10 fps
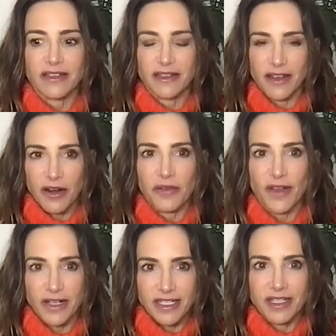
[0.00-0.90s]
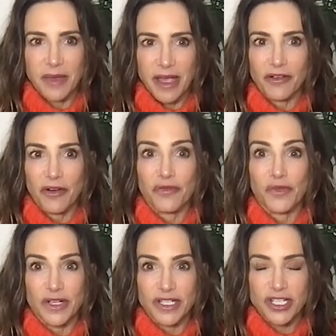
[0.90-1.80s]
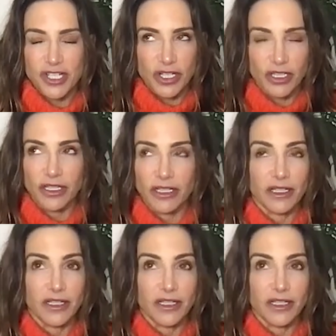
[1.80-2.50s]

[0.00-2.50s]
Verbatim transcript: are affecting the macro for sure.